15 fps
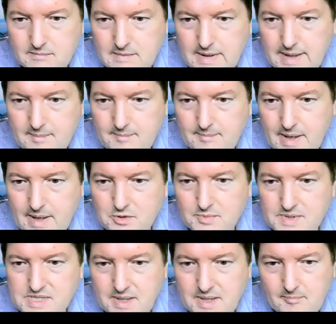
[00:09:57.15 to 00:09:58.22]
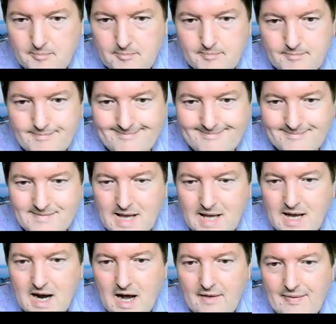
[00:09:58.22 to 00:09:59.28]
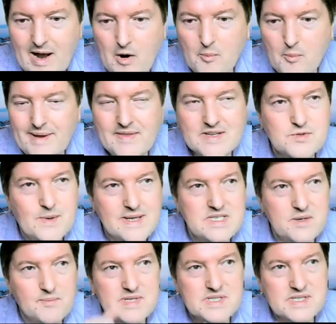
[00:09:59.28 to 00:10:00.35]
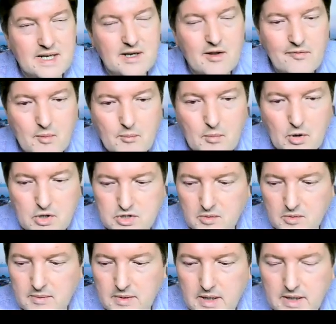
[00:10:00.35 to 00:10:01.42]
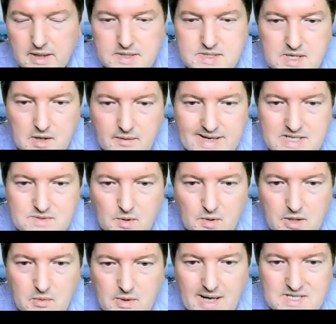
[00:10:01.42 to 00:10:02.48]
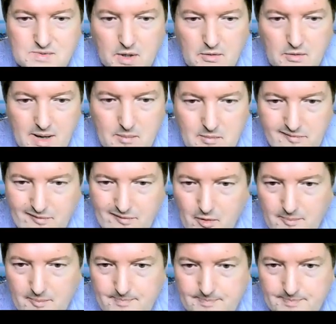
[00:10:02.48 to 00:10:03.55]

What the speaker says: Yeah, 100%. and that will be the 20% of the module mark. So that's what you're aiming for.